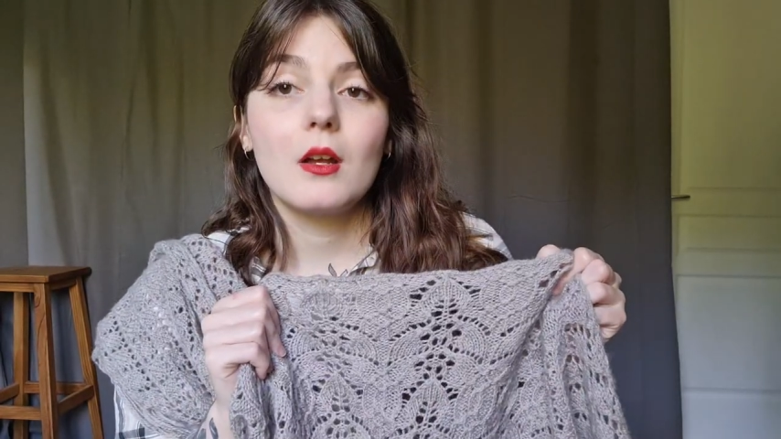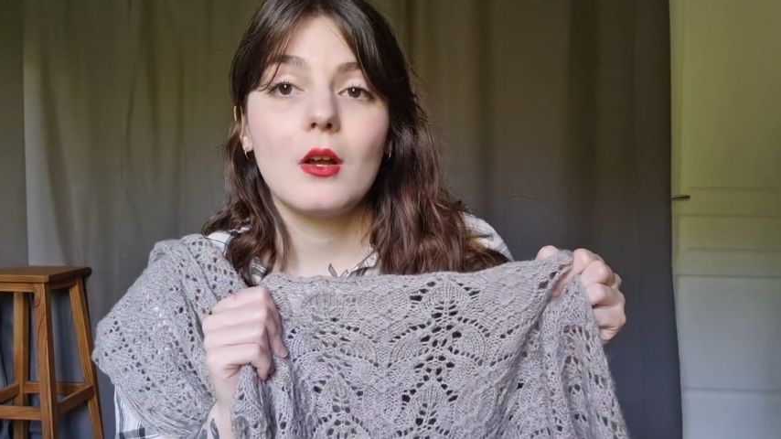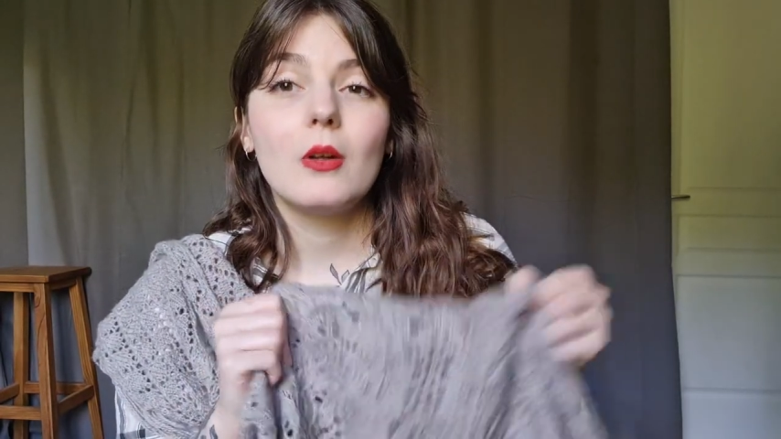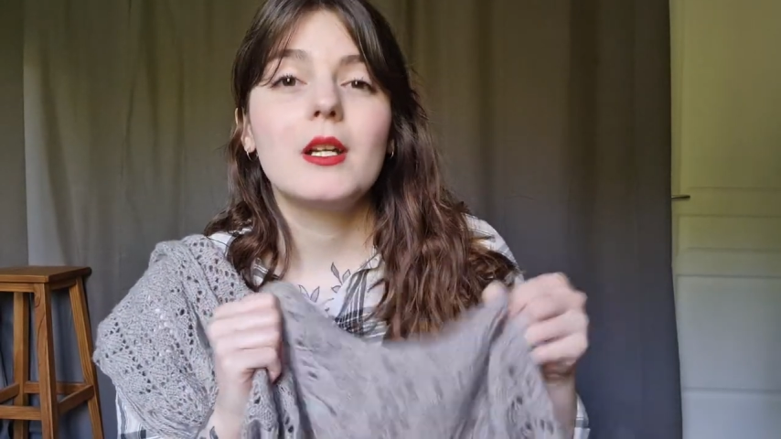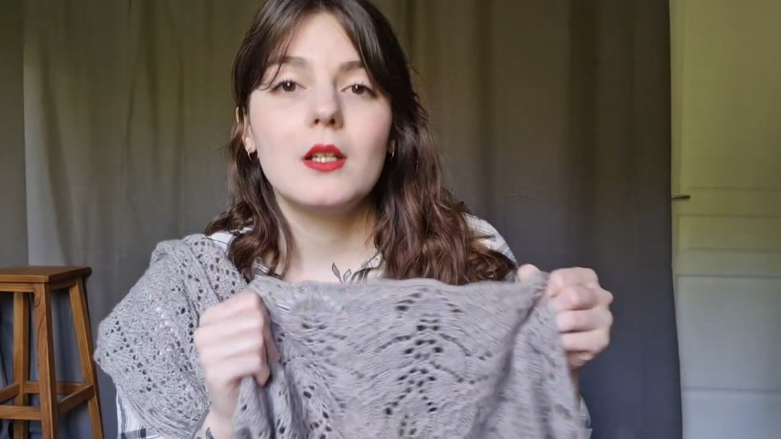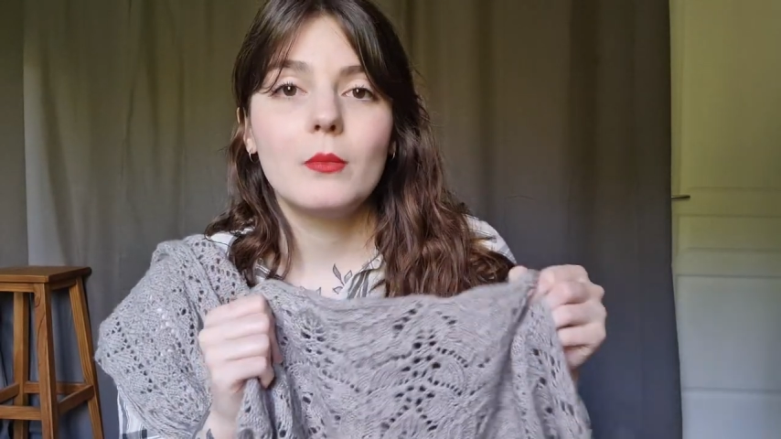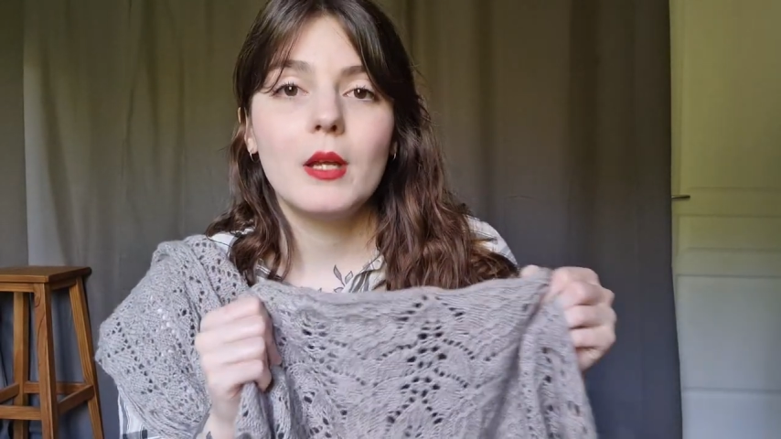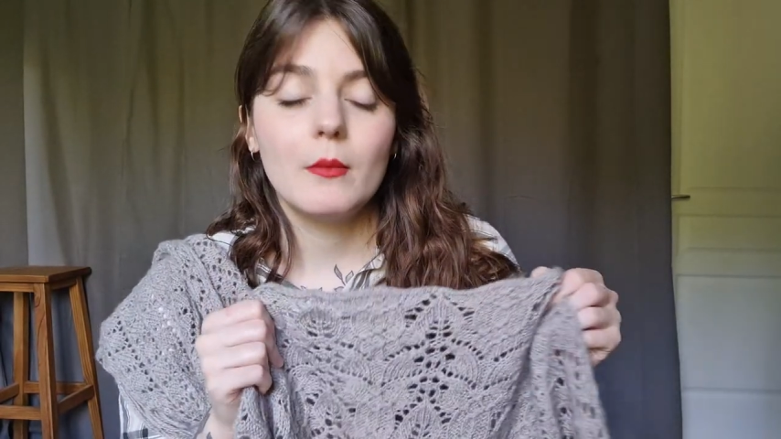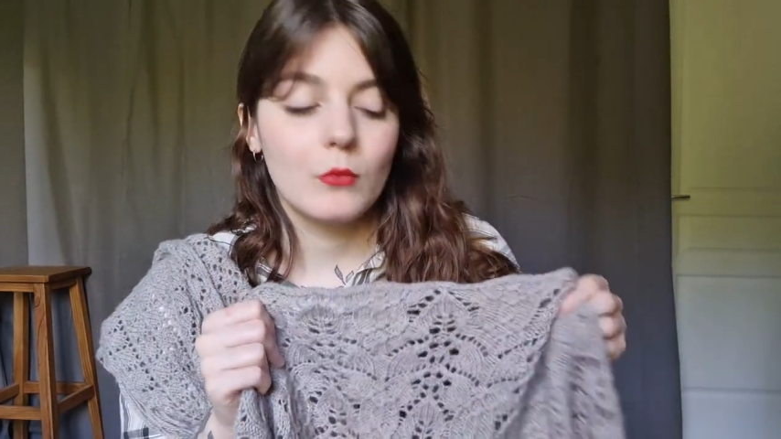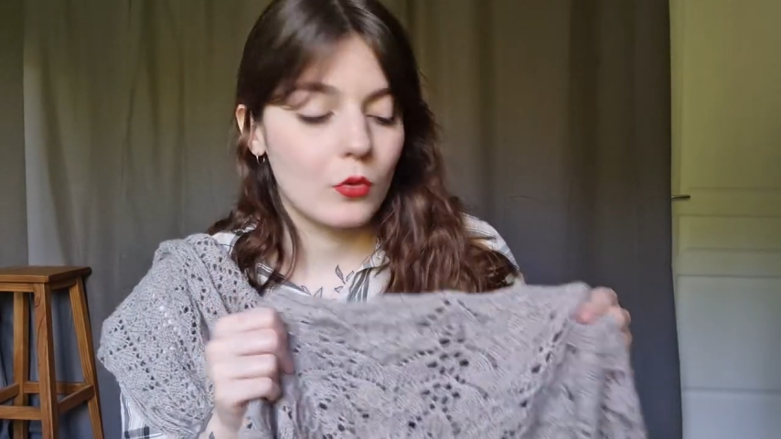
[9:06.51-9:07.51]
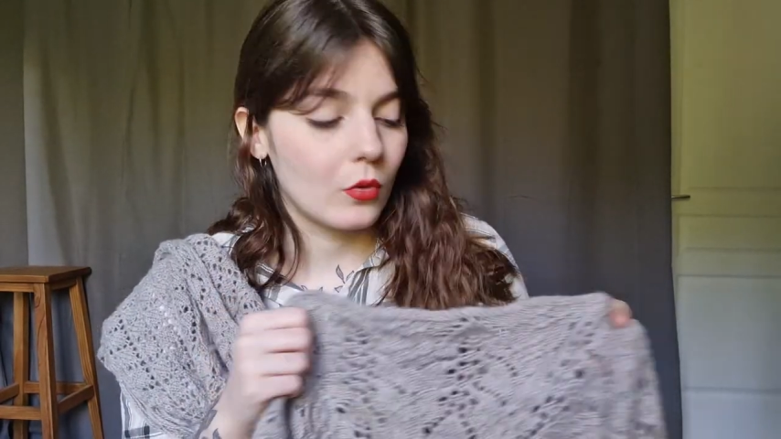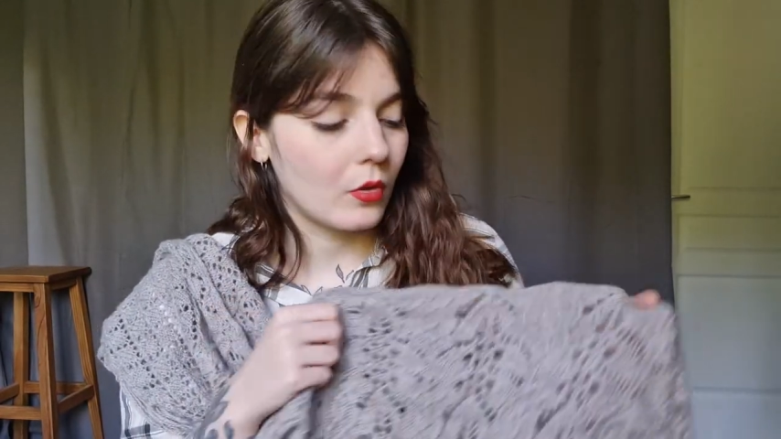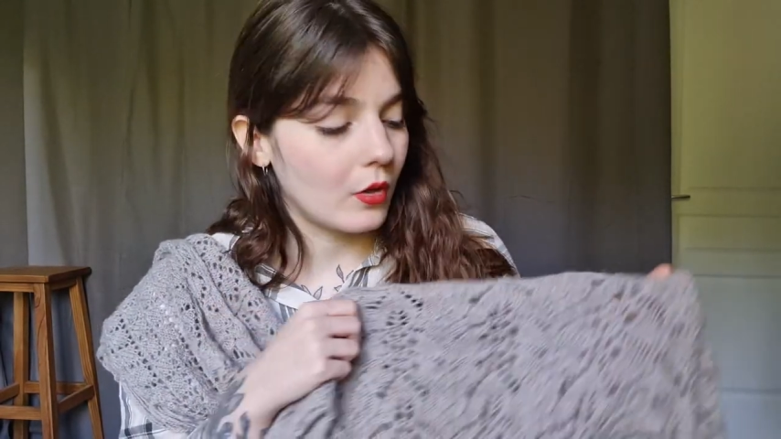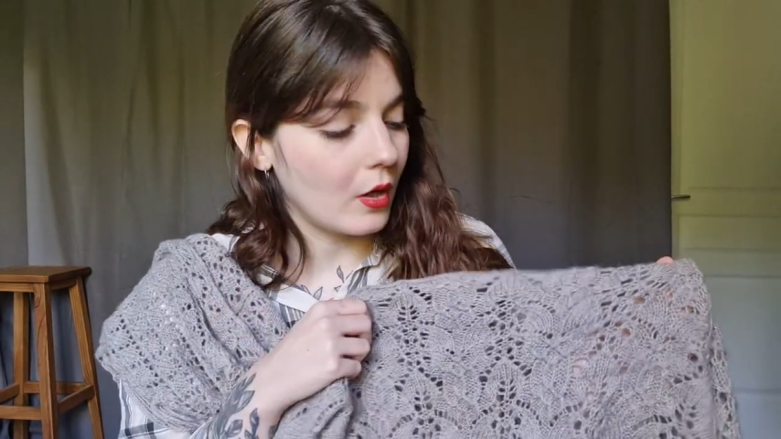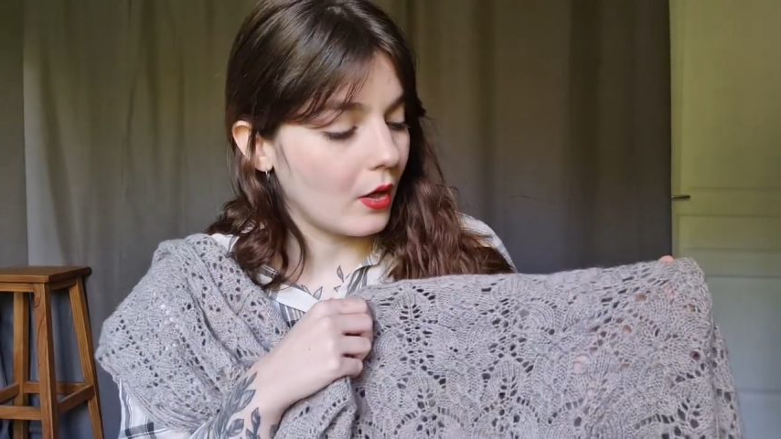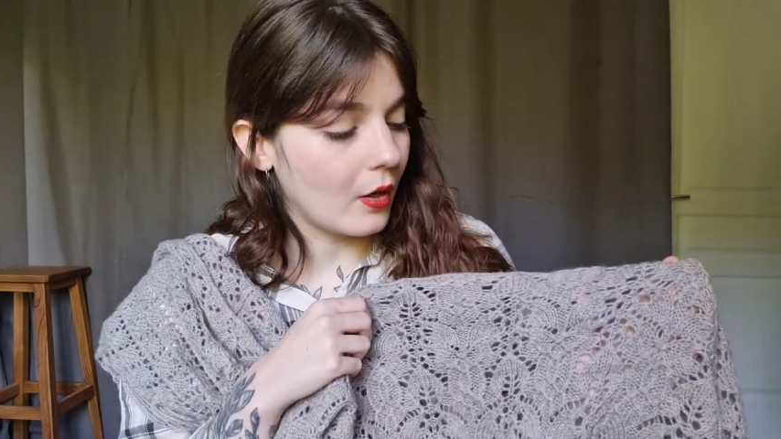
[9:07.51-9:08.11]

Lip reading: a little bit more